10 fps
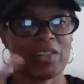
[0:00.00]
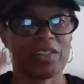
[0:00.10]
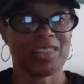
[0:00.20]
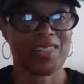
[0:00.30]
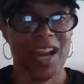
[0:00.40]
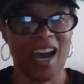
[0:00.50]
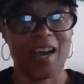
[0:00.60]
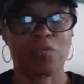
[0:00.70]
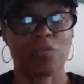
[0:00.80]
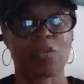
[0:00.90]
a
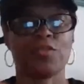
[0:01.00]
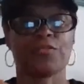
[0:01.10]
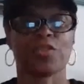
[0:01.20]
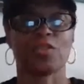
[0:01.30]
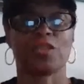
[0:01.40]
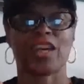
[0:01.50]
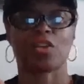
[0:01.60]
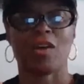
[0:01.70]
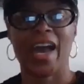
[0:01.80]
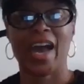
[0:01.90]
time when you felt like
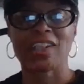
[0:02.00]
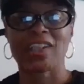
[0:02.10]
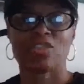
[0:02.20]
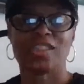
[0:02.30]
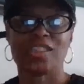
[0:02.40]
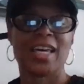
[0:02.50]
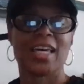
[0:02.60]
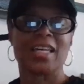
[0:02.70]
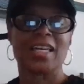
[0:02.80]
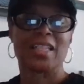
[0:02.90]
your actions
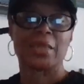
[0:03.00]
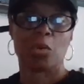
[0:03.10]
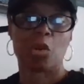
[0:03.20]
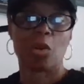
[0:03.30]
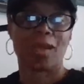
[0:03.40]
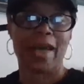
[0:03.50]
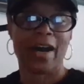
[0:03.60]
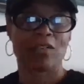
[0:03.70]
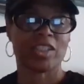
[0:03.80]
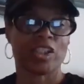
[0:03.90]
spoke
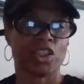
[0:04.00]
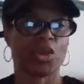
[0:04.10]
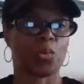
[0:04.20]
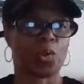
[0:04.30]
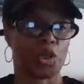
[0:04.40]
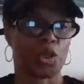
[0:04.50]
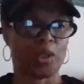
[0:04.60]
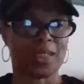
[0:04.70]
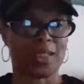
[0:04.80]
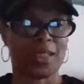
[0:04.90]
louder than your words.